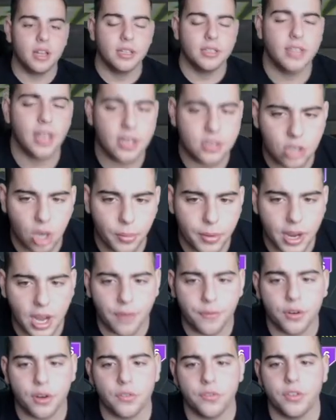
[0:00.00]
that is all we
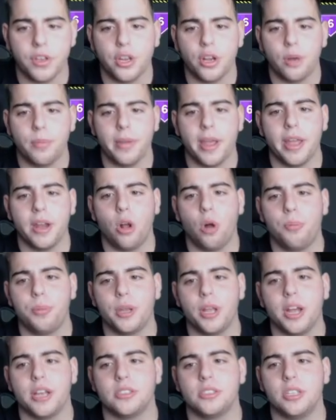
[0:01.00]
got for the video, man. Hope
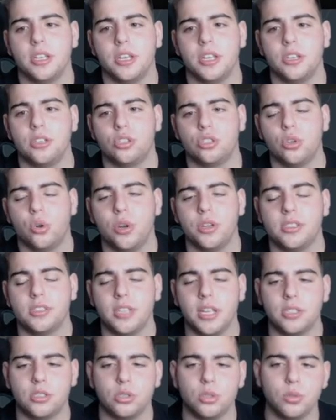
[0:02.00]
you guys did enjoy.
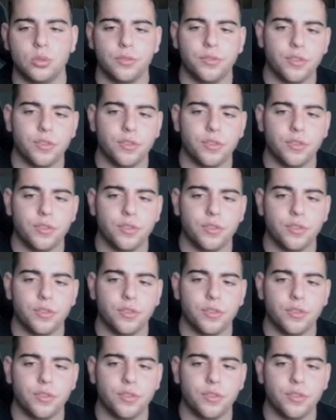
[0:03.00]
Stay tuned